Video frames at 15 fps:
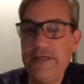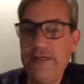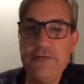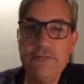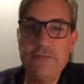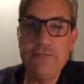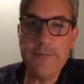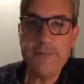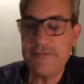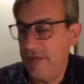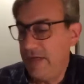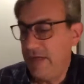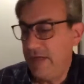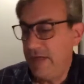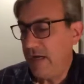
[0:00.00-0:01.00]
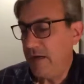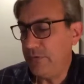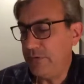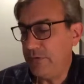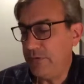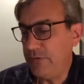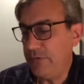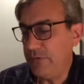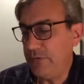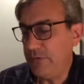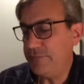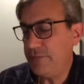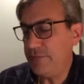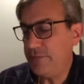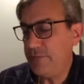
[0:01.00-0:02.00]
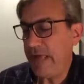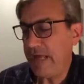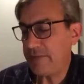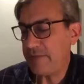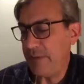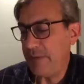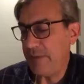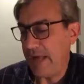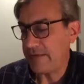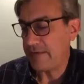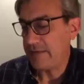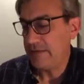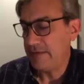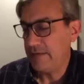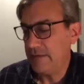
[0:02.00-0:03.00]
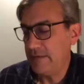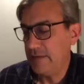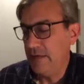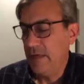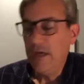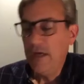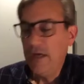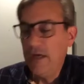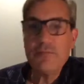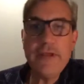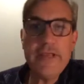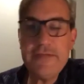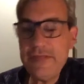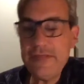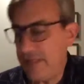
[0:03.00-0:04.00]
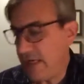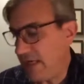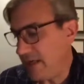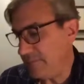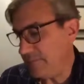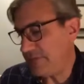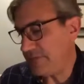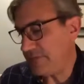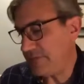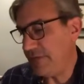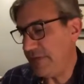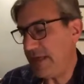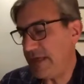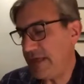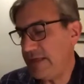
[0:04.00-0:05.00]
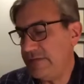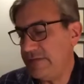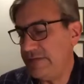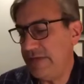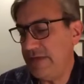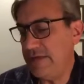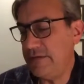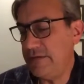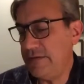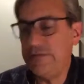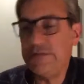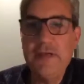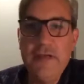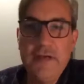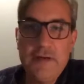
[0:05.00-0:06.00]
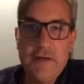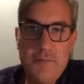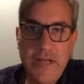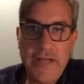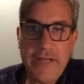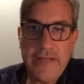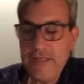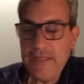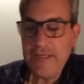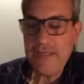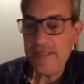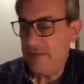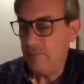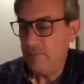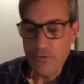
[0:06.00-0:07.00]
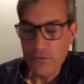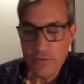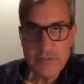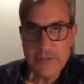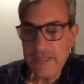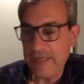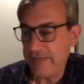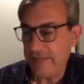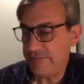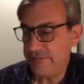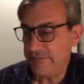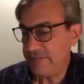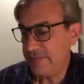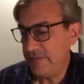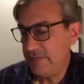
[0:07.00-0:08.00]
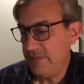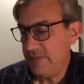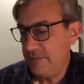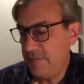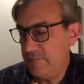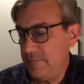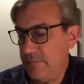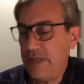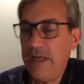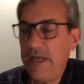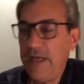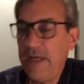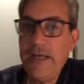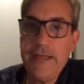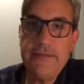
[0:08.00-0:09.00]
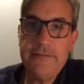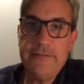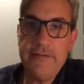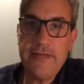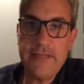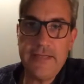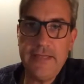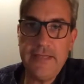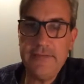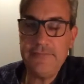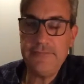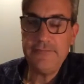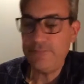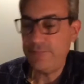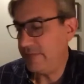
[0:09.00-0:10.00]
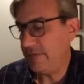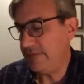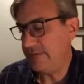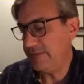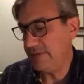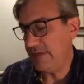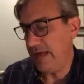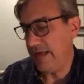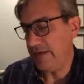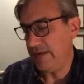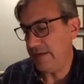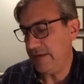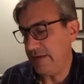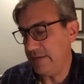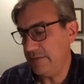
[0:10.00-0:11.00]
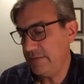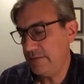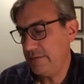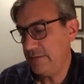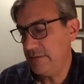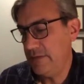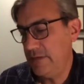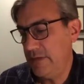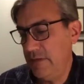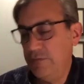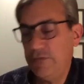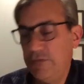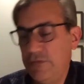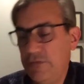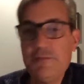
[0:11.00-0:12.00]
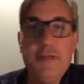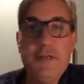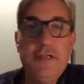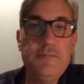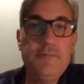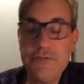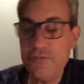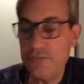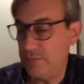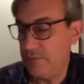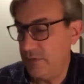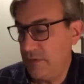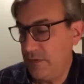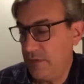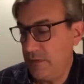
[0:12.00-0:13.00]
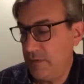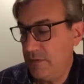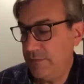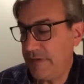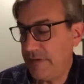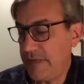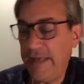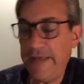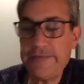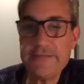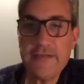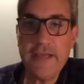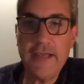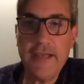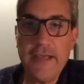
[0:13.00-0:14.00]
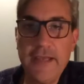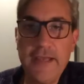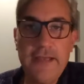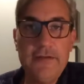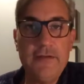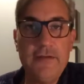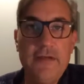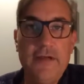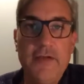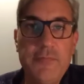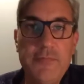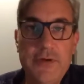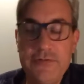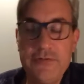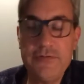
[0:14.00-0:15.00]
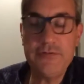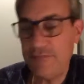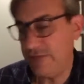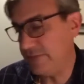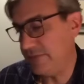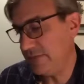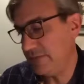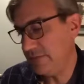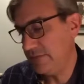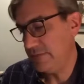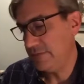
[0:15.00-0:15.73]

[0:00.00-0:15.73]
as she grips a bulletproof backpack, raising it up so that it conceals her body more or less behind a kid friendly style, which means blue with a cascade of emojis.